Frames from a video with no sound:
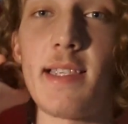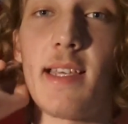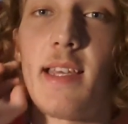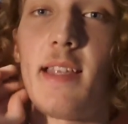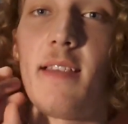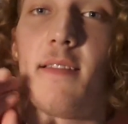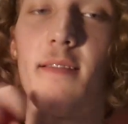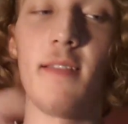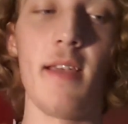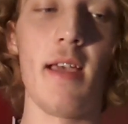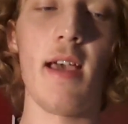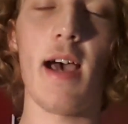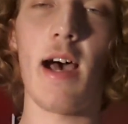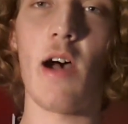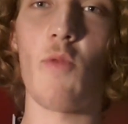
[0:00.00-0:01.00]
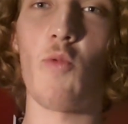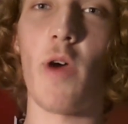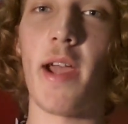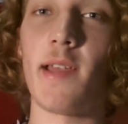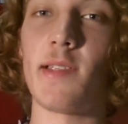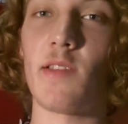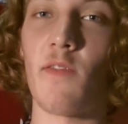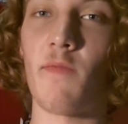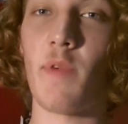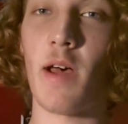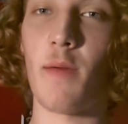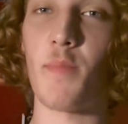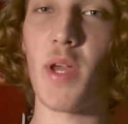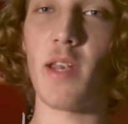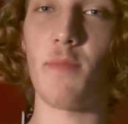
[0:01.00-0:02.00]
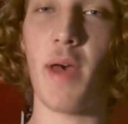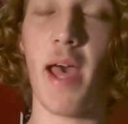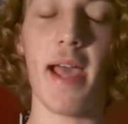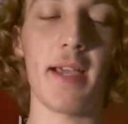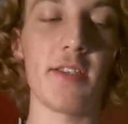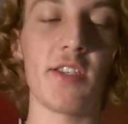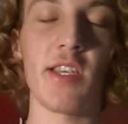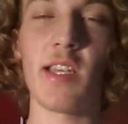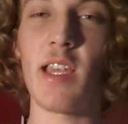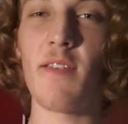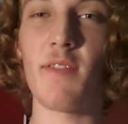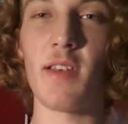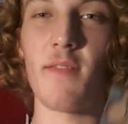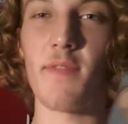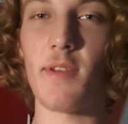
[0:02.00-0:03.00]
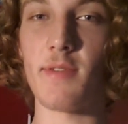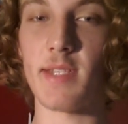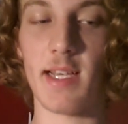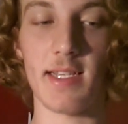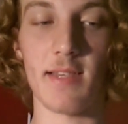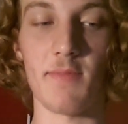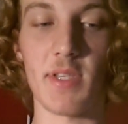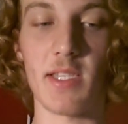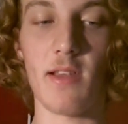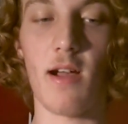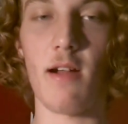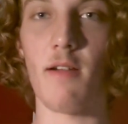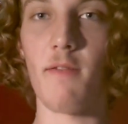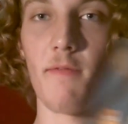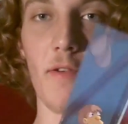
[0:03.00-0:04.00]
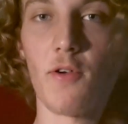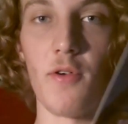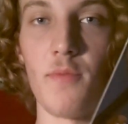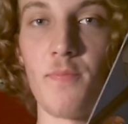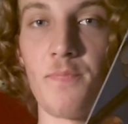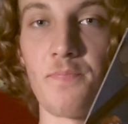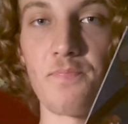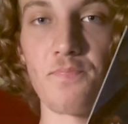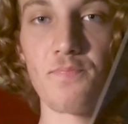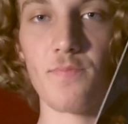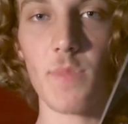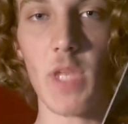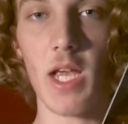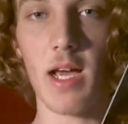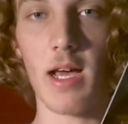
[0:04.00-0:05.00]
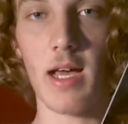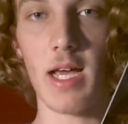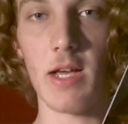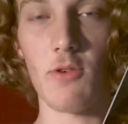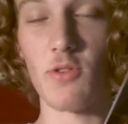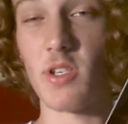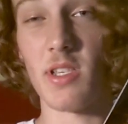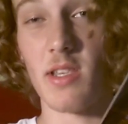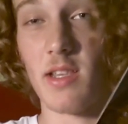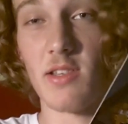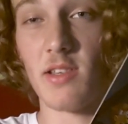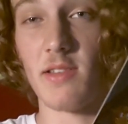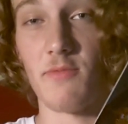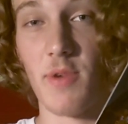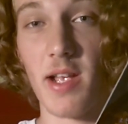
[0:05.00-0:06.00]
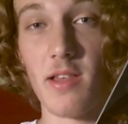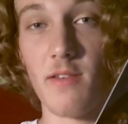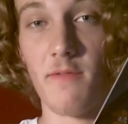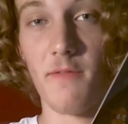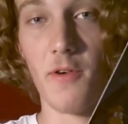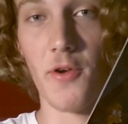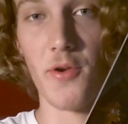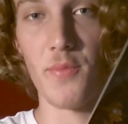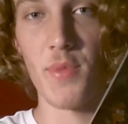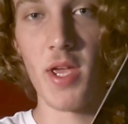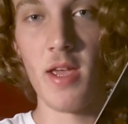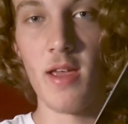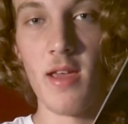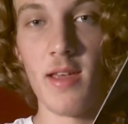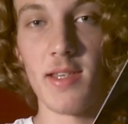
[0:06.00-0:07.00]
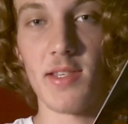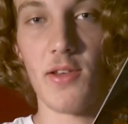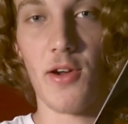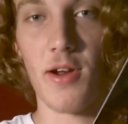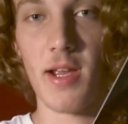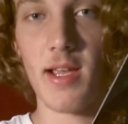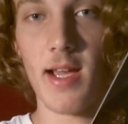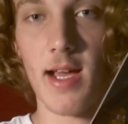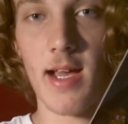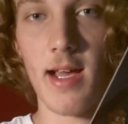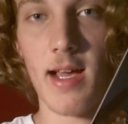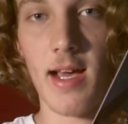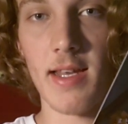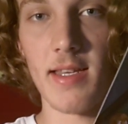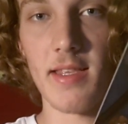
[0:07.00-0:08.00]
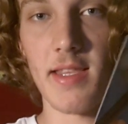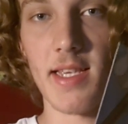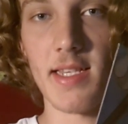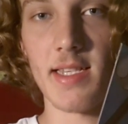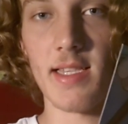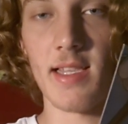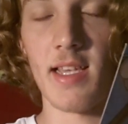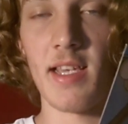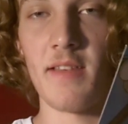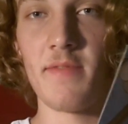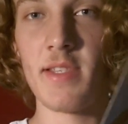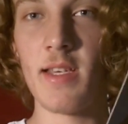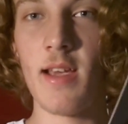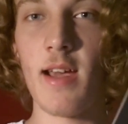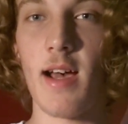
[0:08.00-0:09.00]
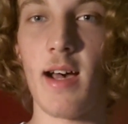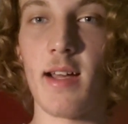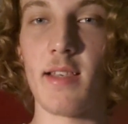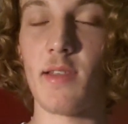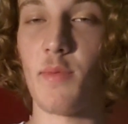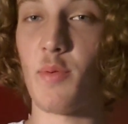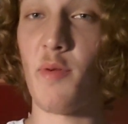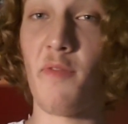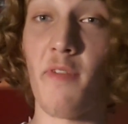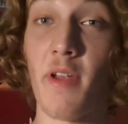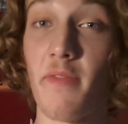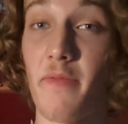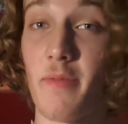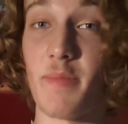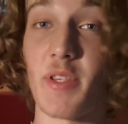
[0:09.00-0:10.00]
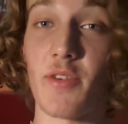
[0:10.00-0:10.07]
in ways of better packaging, even if there was like some styrofoam or just regular foam, sorry, under these sleeves to prevent from